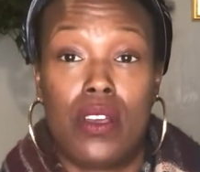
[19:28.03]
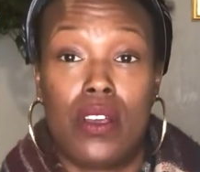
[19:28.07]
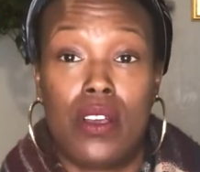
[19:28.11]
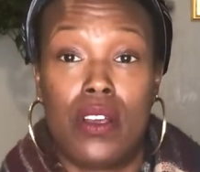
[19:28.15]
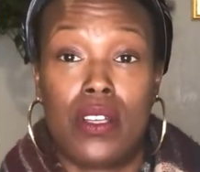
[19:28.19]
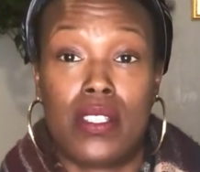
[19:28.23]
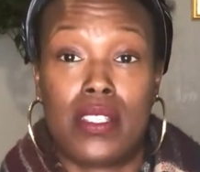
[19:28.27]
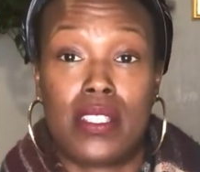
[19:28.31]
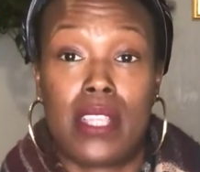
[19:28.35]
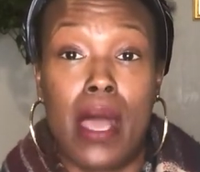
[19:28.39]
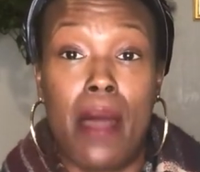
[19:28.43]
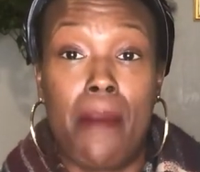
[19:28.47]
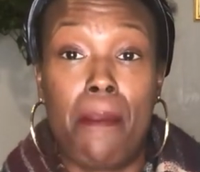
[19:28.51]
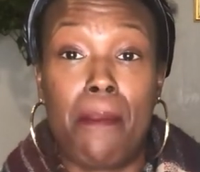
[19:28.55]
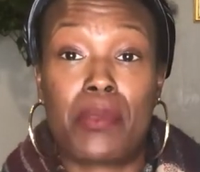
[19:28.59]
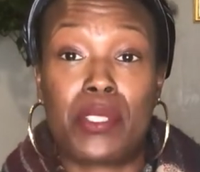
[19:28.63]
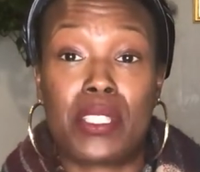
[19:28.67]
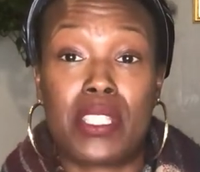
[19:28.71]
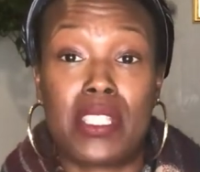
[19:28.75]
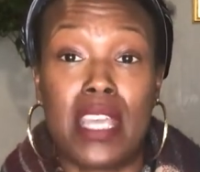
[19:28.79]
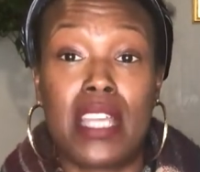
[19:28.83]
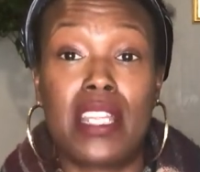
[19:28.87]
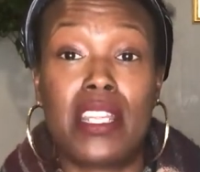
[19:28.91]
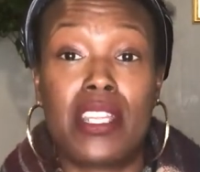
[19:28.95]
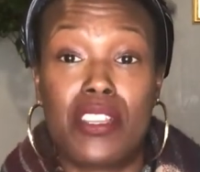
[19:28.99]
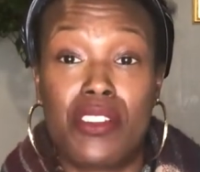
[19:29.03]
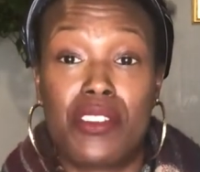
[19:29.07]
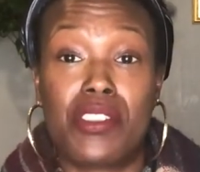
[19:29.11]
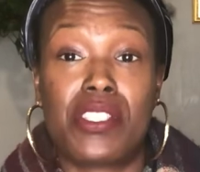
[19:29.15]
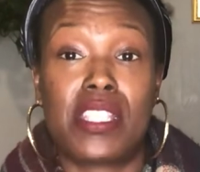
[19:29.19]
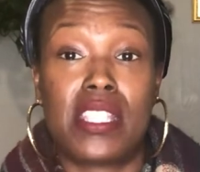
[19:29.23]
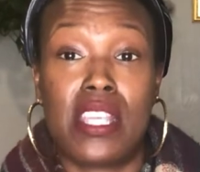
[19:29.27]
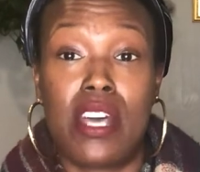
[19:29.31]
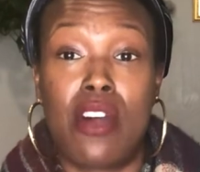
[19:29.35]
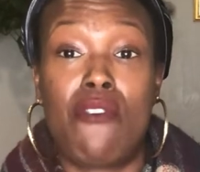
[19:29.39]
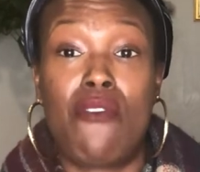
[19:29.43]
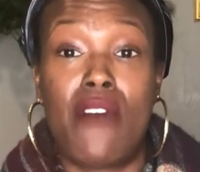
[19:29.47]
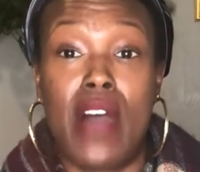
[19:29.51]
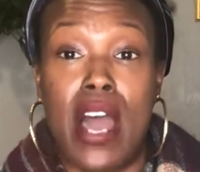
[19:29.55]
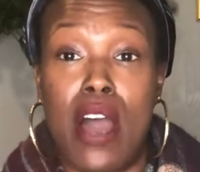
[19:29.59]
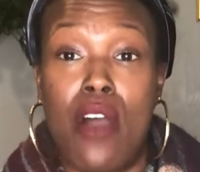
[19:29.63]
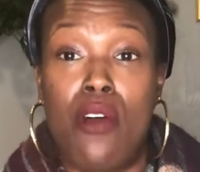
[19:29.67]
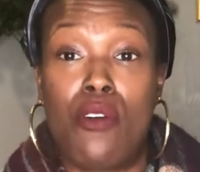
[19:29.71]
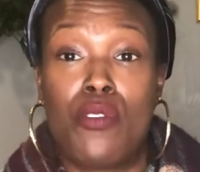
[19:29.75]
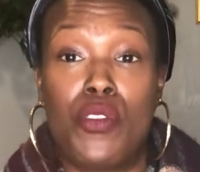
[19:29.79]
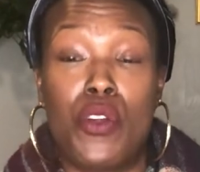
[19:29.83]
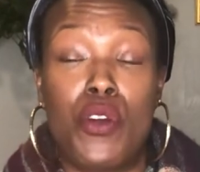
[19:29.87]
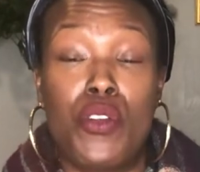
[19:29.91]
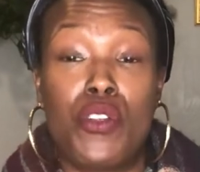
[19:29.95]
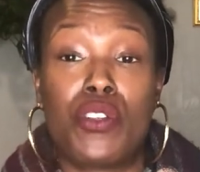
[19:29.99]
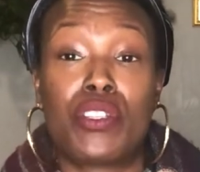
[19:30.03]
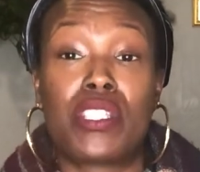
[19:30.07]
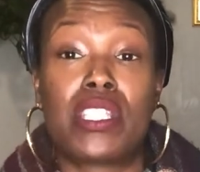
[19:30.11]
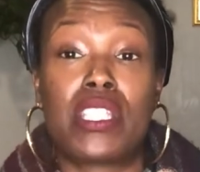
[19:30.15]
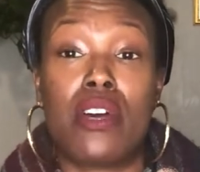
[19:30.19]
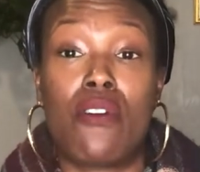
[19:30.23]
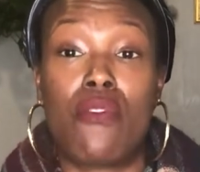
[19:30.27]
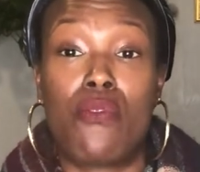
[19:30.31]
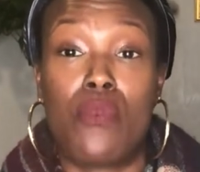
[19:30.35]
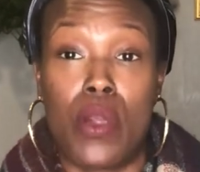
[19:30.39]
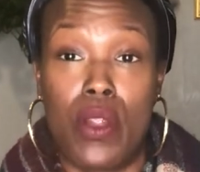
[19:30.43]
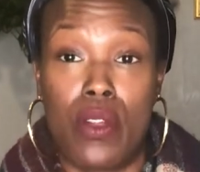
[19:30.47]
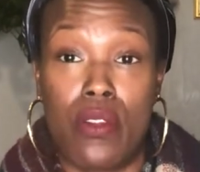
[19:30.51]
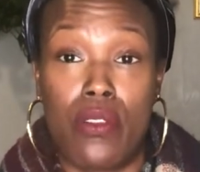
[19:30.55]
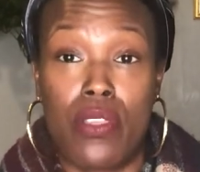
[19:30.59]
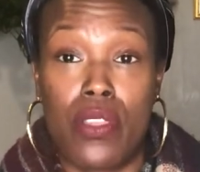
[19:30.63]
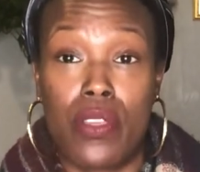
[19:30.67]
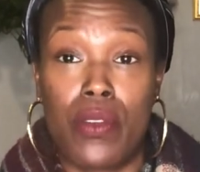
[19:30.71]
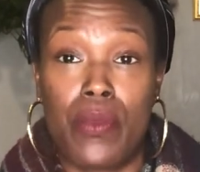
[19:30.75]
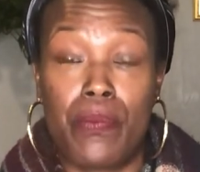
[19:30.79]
Stop selling yourself out. Know your self-worth.